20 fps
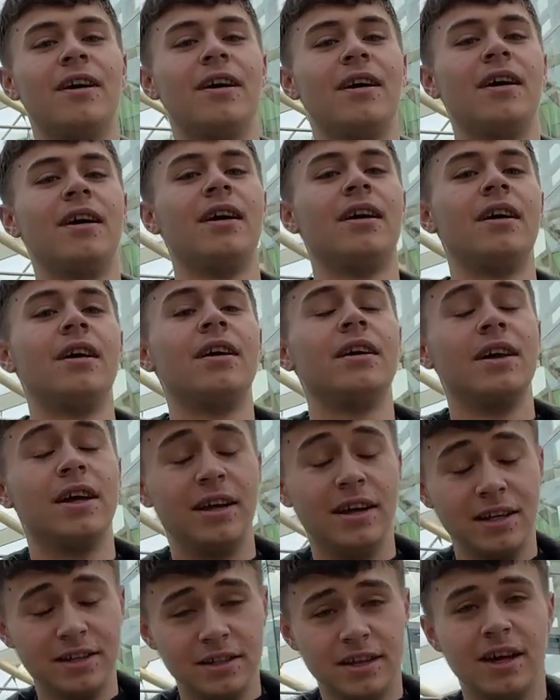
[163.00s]
Really?
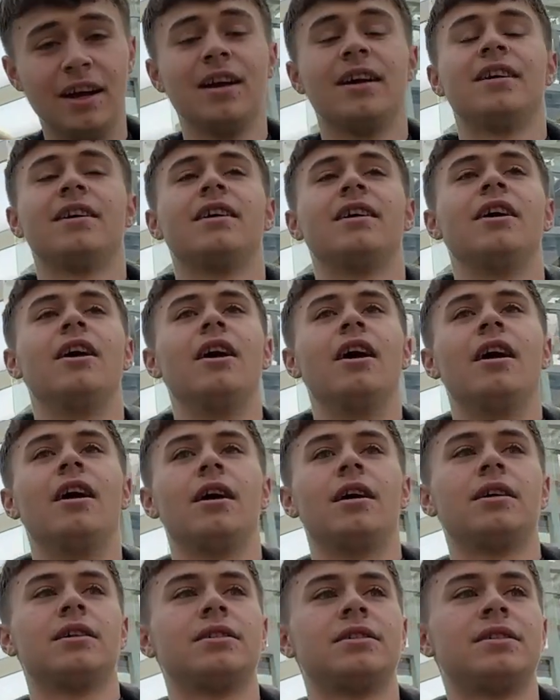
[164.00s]
Yeah. So what's yeah. going to
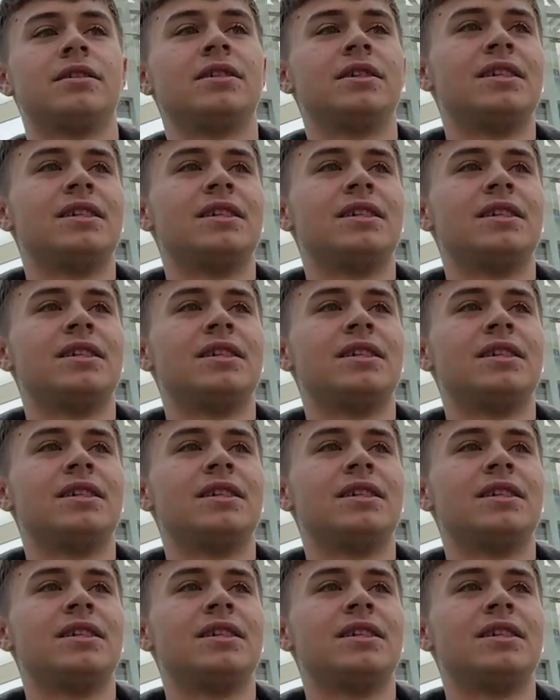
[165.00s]
happen today?